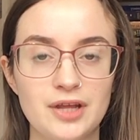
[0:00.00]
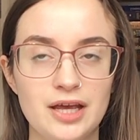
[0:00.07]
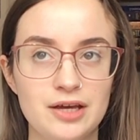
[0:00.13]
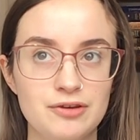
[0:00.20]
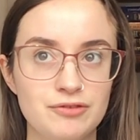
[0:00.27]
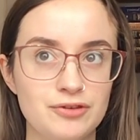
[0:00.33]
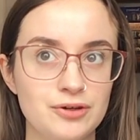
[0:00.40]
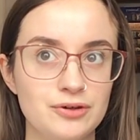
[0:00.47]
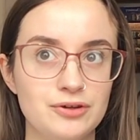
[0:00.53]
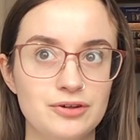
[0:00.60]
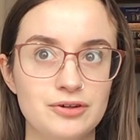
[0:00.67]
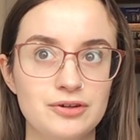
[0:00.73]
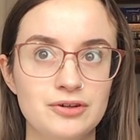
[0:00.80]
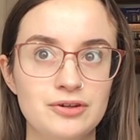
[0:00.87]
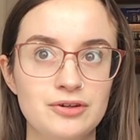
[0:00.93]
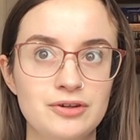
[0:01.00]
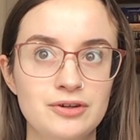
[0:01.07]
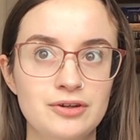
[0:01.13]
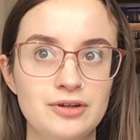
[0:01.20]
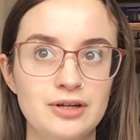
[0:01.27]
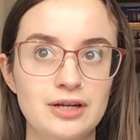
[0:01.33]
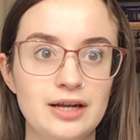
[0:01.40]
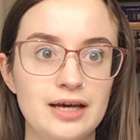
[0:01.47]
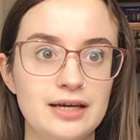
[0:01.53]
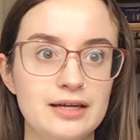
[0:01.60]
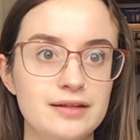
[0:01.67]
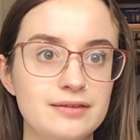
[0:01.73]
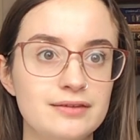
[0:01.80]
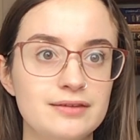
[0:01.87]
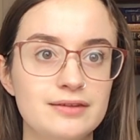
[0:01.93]
If you're
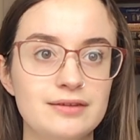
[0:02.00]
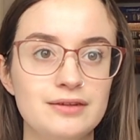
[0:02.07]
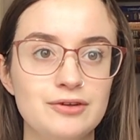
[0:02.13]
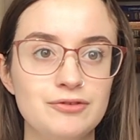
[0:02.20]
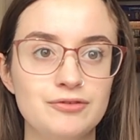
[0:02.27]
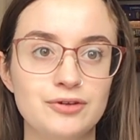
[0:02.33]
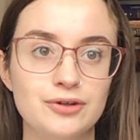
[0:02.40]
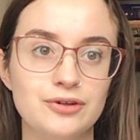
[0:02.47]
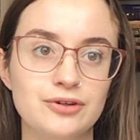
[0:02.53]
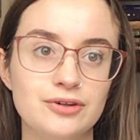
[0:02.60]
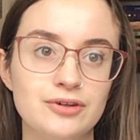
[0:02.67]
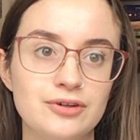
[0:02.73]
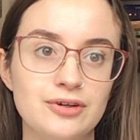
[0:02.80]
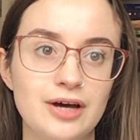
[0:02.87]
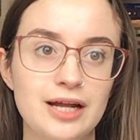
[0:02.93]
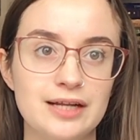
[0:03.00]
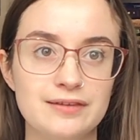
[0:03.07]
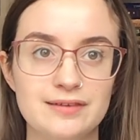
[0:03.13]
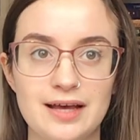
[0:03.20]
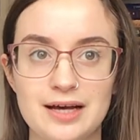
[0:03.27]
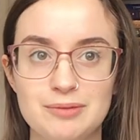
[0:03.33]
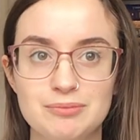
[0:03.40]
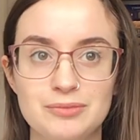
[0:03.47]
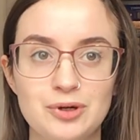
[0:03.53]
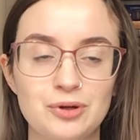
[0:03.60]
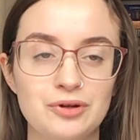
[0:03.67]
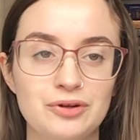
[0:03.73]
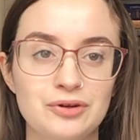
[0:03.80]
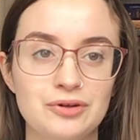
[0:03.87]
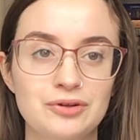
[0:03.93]
late for an exam
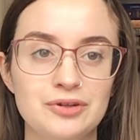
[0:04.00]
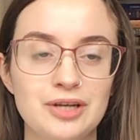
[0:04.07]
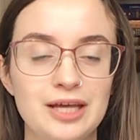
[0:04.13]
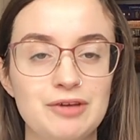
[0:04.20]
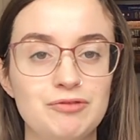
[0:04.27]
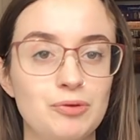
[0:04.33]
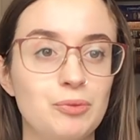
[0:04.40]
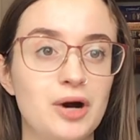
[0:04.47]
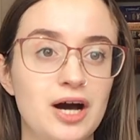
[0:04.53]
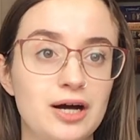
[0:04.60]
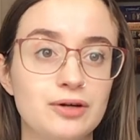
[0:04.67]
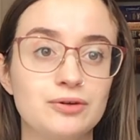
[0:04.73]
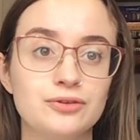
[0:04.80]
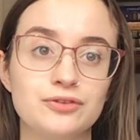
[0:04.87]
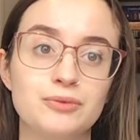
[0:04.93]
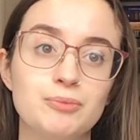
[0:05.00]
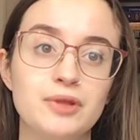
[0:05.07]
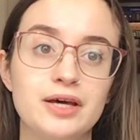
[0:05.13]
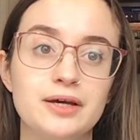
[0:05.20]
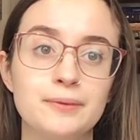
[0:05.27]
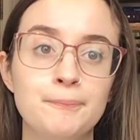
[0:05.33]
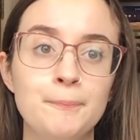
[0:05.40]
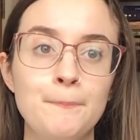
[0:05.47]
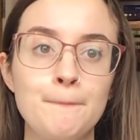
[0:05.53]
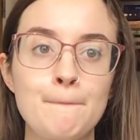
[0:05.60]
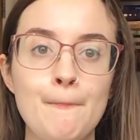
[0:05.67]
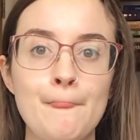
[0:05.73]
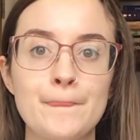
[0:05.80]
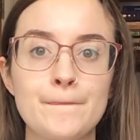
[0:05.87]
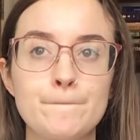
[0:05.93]
or late for work or something,
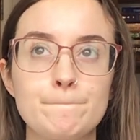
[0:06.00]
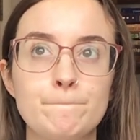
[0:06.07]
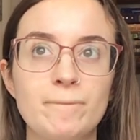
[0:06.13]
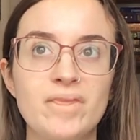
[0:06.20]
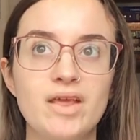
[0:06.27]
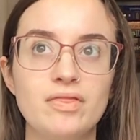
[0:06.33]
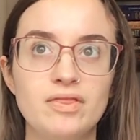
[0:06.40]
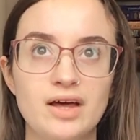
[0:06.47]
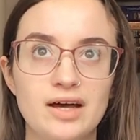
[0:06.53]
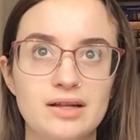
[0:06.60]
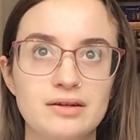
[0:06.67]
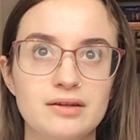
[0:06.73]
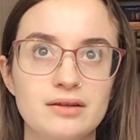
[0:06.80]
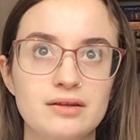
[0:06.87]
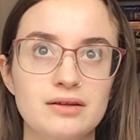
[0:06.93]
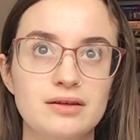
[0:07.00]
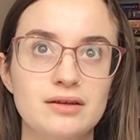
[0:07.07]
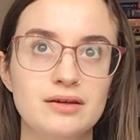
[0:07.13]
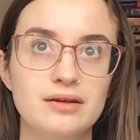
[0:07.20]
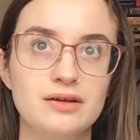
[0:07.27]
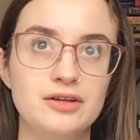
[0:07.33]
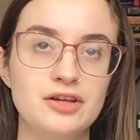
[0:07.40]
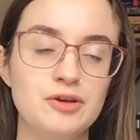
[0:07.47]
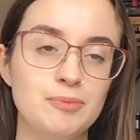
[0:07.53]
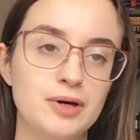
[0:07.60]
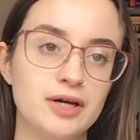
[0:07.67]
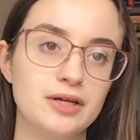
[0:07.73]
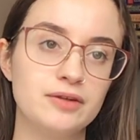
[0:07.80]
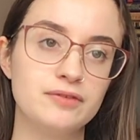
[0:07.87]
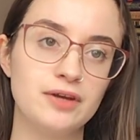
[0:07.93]
then you
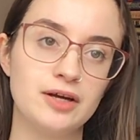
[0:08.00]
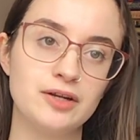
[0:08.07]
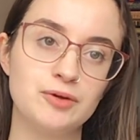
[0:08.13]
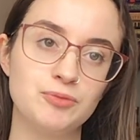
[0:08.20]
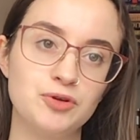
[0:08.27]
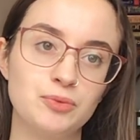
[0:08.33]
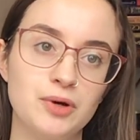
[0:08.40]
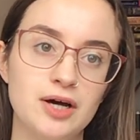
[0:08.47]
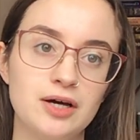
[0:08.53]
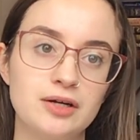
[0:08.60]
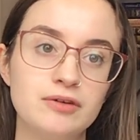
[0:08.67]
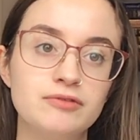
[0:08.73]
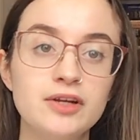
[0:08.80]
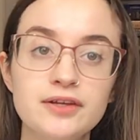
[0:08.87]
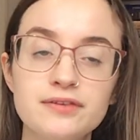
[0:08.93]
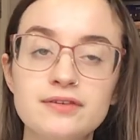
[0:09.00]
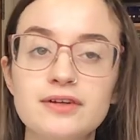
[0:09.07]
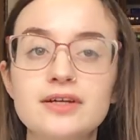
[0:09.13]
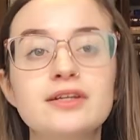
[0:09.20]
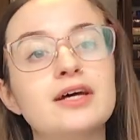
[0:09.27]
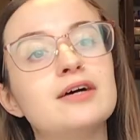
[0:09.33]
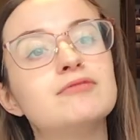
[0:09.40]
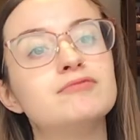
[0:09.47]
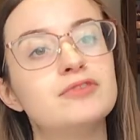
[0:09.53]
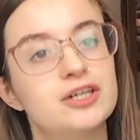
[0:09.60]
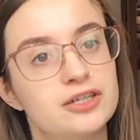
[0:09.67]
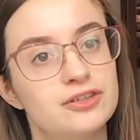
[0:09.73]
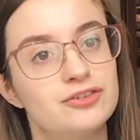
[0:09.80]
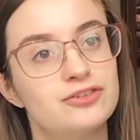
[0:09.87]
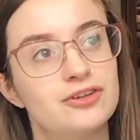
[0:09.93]
might turn up to work flustered and
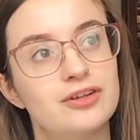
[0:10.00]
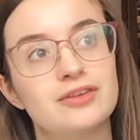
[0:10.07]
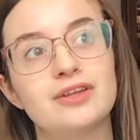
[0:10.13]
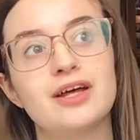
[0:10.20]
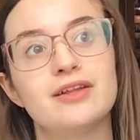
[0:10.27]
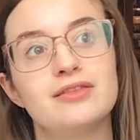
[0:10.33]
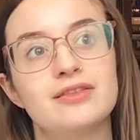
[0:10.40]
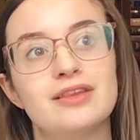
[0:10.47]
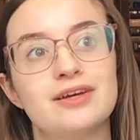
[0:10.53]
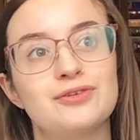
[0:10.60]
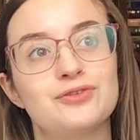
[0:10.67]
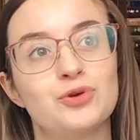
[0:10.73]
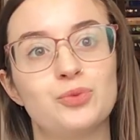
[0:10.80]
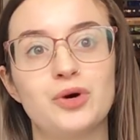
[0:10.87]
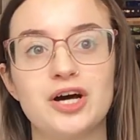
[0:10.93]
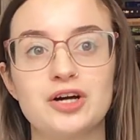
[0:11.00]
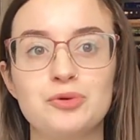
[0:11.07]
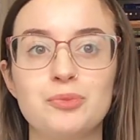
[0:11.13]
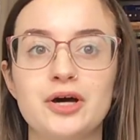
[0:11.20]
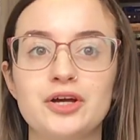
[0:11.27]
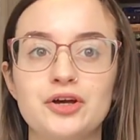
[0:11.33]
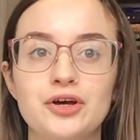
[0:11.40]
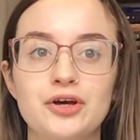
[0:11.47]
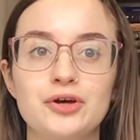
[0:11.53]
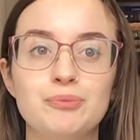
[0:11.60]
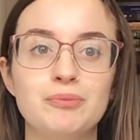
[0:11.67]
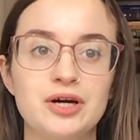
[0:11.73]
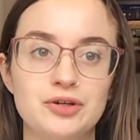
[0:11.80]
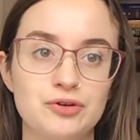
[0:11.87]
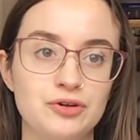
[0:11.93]
rushed, and then things at work
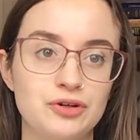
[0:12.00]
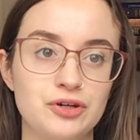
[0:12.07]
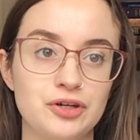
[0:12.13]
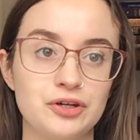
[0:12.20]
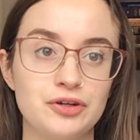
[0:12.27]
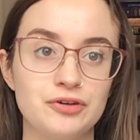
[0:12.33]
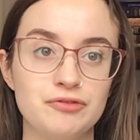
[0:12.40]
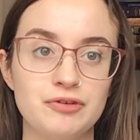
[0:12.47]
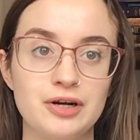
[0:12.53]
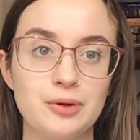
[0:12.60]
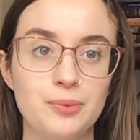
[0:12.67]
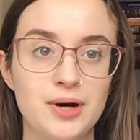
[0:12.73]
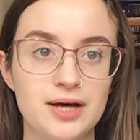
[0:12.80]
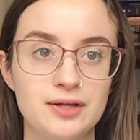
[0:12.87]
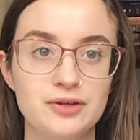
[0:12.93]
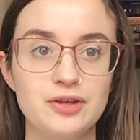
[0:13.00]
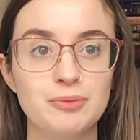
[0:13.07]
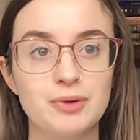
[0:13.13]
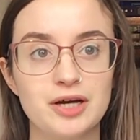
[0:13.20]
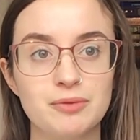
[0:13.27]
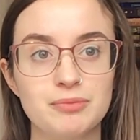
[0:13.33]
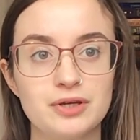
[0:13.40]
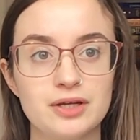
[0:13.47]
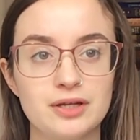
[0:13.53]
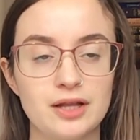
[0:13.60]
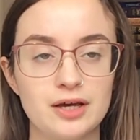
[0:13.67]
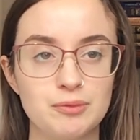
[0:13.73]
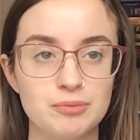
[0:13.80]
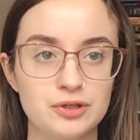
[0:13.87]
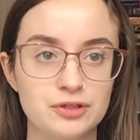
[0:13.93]
might not go very well. You might be
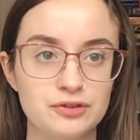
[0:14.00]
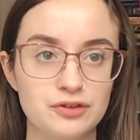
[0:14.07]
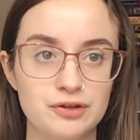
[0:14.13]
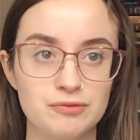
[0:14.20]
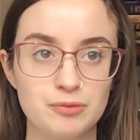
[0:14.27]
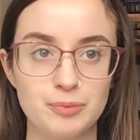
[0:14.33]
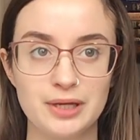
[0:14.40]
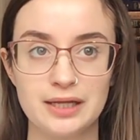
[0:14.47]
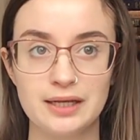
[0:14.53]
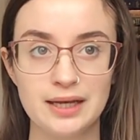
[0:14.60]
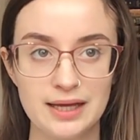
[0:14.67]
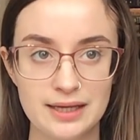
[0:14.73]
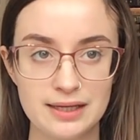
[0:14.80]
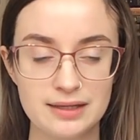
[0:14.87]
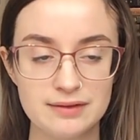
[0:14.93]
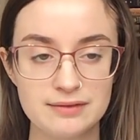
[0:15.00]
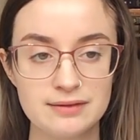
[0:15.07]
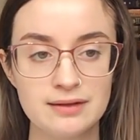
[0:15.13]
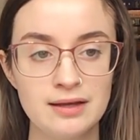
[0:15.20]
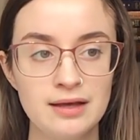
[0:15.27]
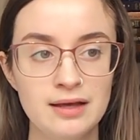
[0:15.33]
like pulled up for being late.